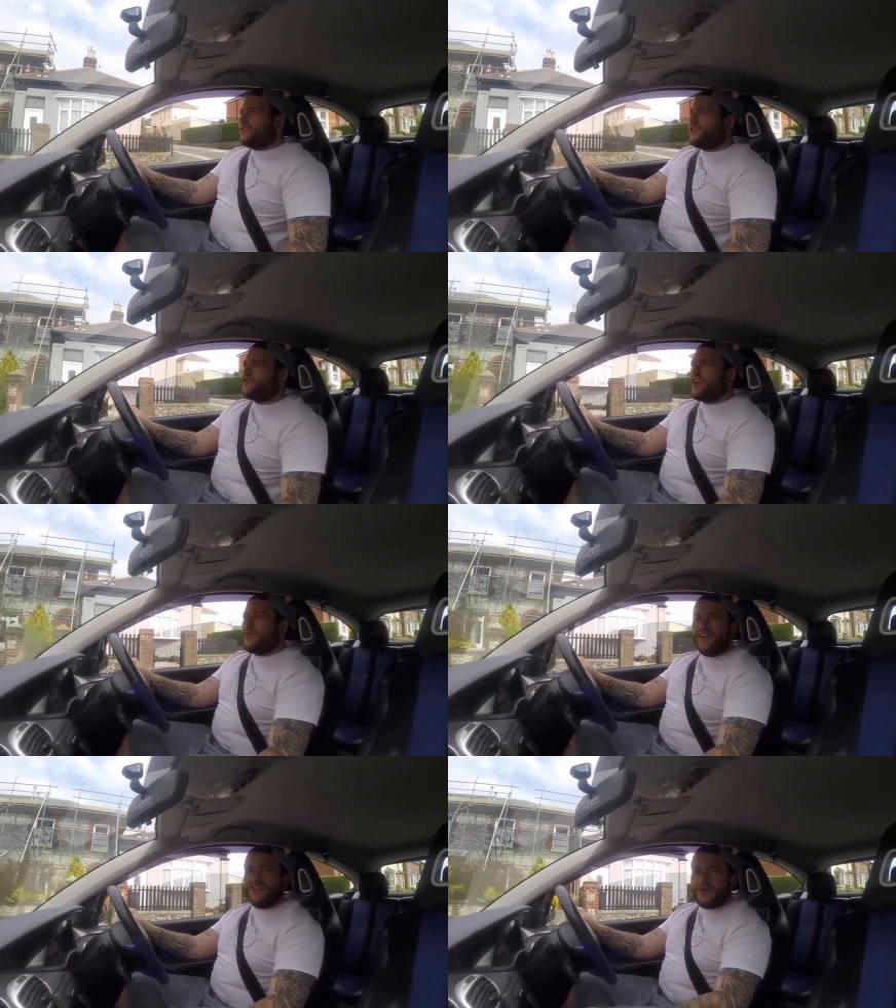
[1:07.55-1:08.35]
So straight
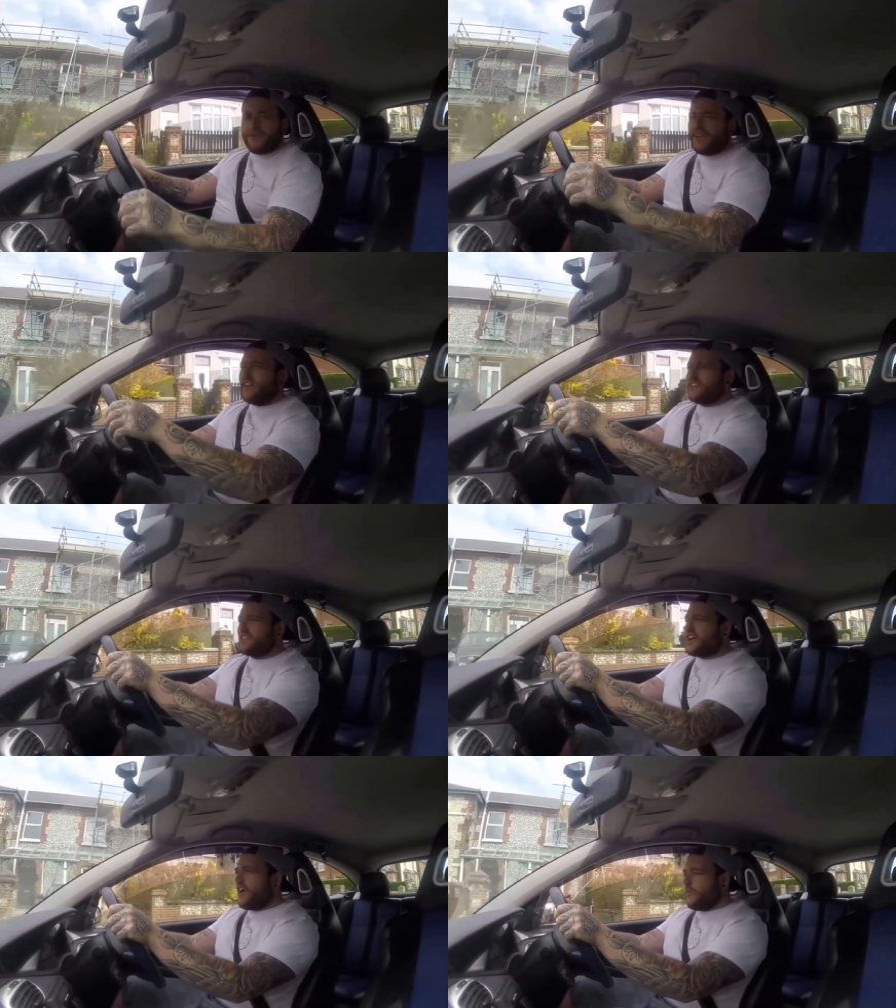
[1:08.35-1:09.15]
away jumping in this
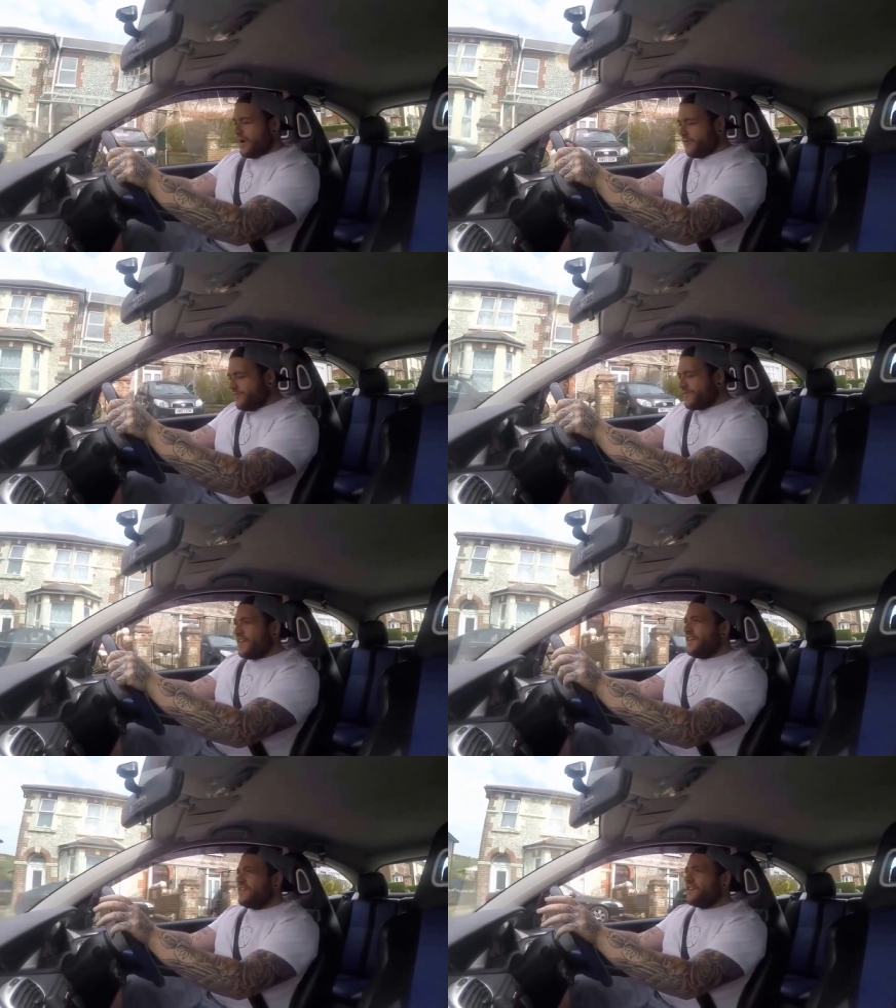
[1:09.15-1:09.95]
car, well,
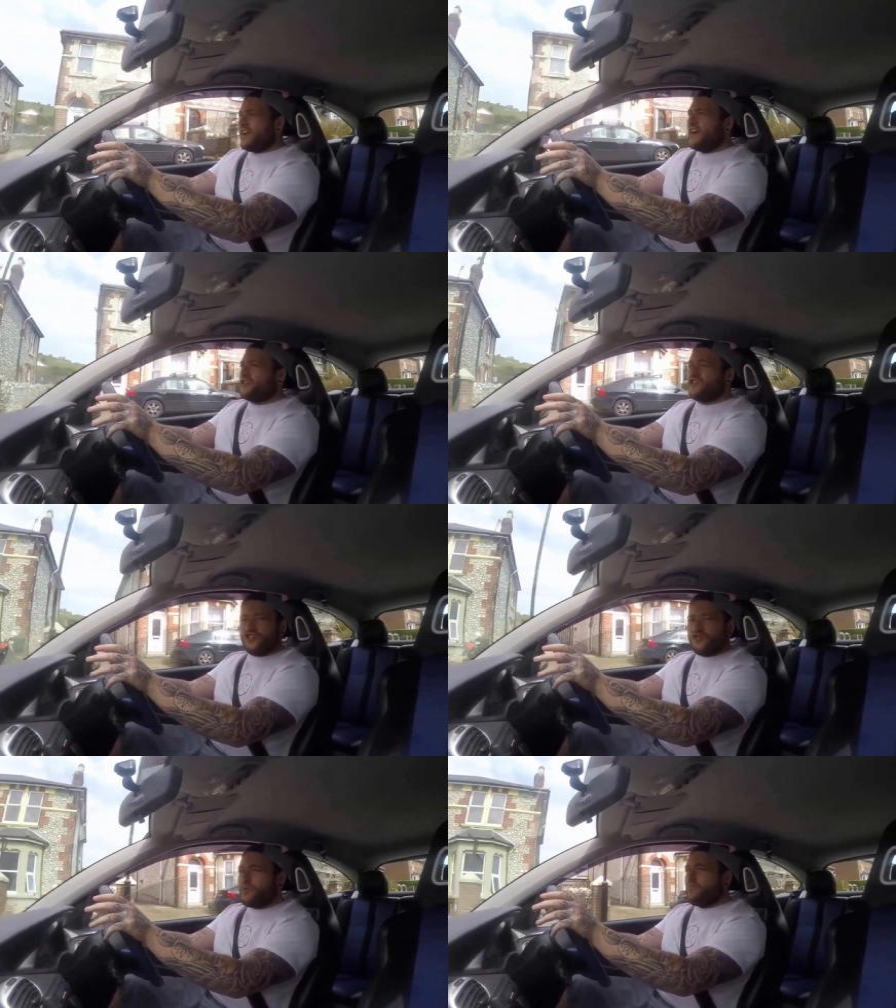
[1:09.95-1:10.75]
the clutch has
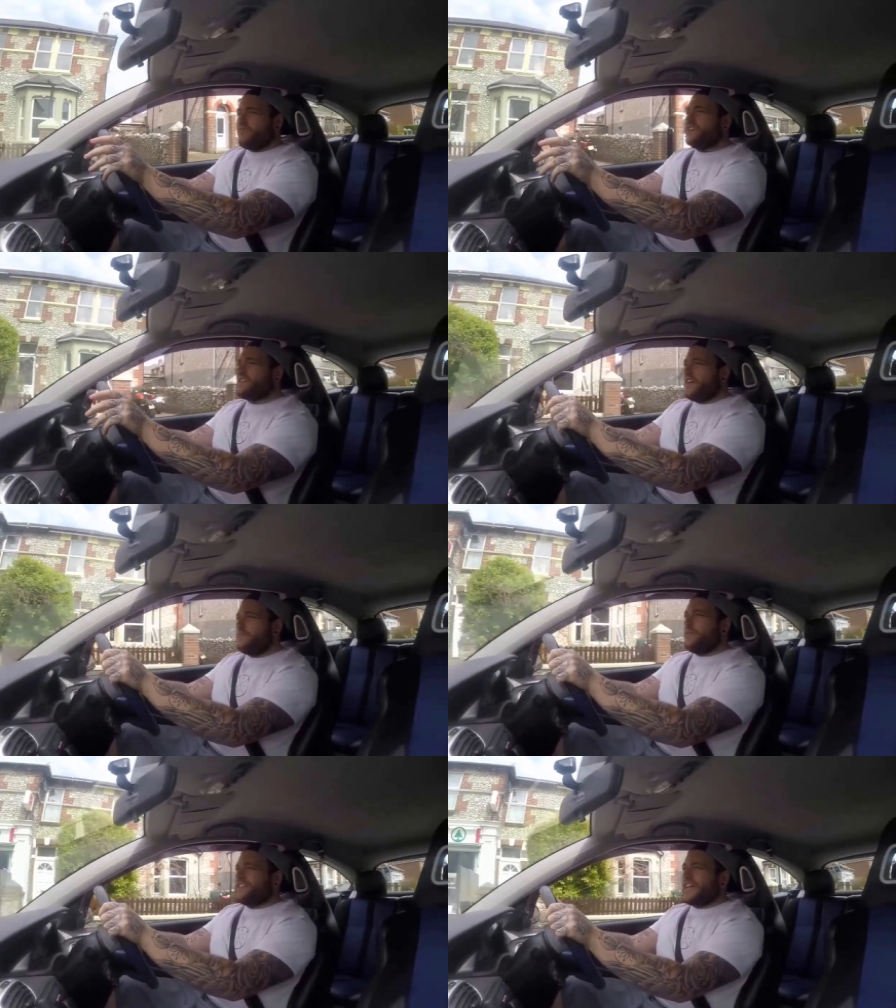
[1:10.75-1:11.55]
just been
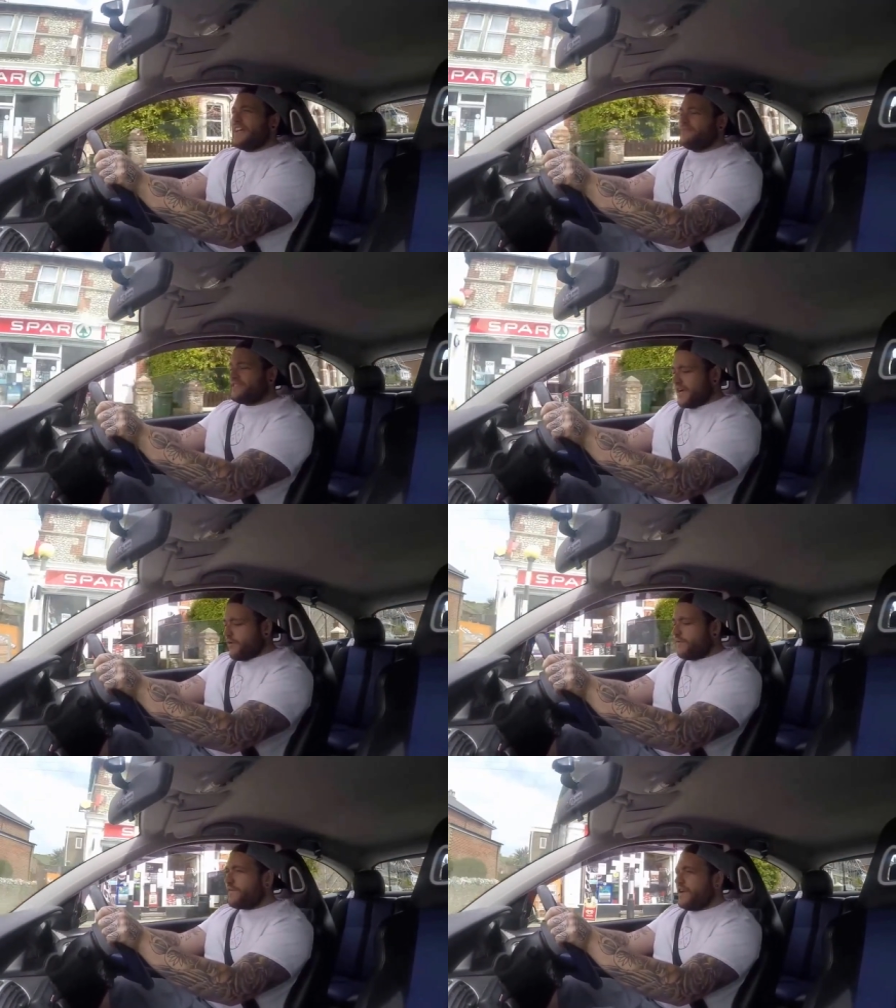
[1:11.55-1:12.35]
redone by Dan himself.